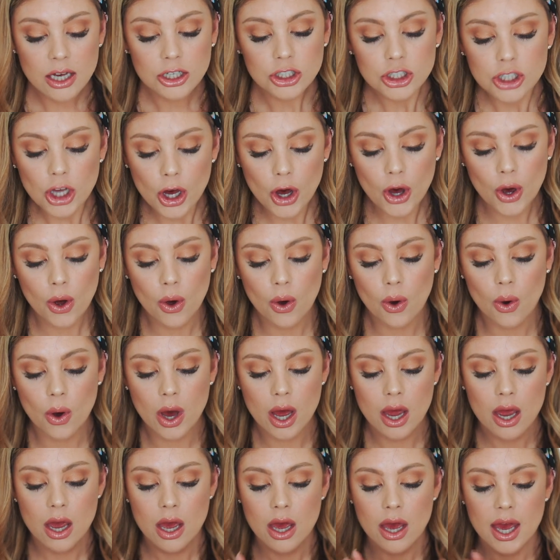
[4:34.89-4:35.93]

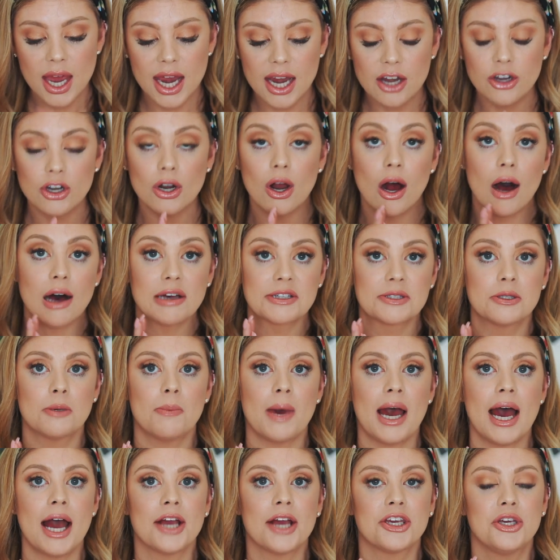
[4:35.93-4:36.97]
So in your hostel
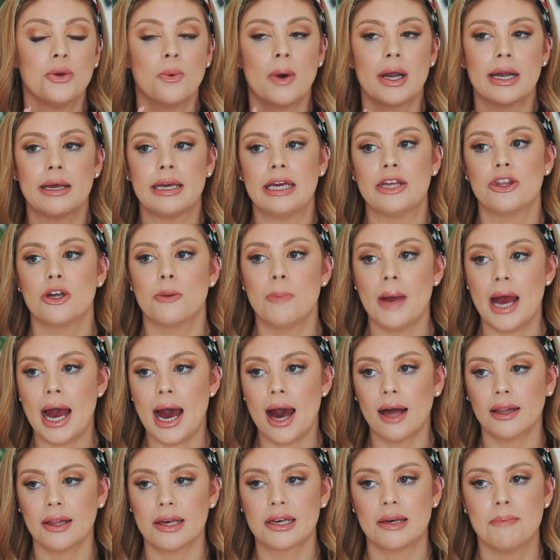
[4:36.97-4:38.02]
bag, you want to either
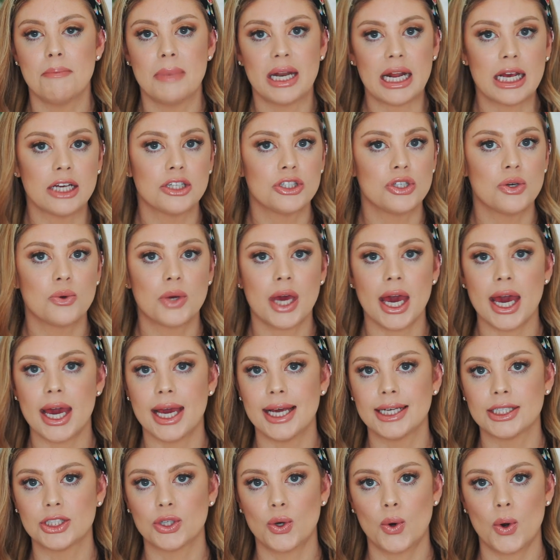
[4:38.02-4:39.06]
pack like a mini
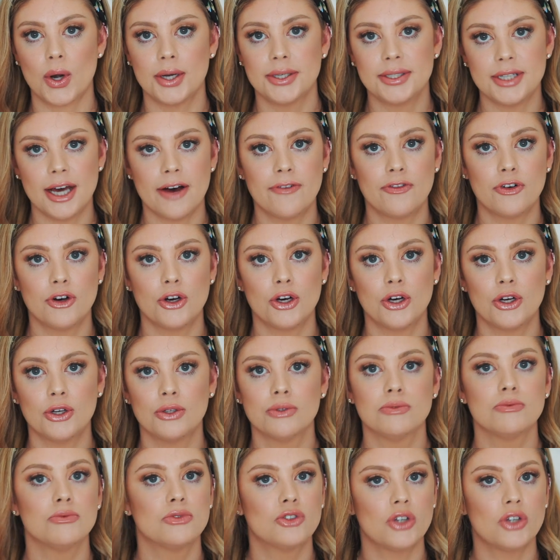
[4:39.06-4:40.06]
suitcase or a duffel.